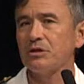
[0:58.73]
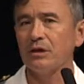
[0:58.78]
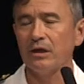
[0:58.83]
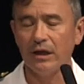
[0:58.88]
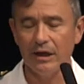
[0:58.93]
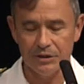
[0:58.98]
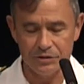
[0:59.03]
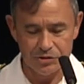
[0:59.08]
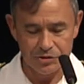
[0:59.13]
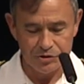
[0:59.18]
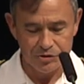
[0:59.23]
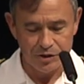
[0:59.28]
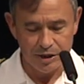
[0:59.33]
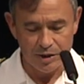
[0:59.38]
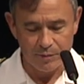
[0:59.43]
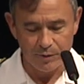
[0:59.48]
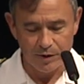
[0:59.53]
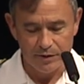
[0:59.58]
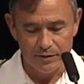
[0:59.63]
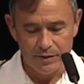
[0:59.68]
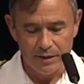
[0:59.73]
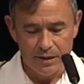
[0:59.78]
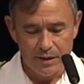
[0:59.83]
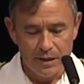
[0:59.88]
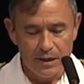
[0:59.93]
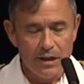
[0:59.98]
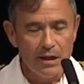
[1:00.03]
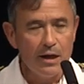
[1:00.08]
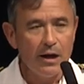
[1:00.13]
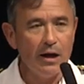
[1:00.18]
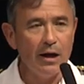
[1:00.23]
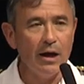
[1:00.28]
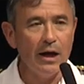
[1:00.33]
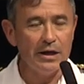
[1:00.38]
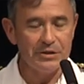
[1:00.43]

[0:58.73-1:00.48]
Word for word: and ladies and gentlemen, uh,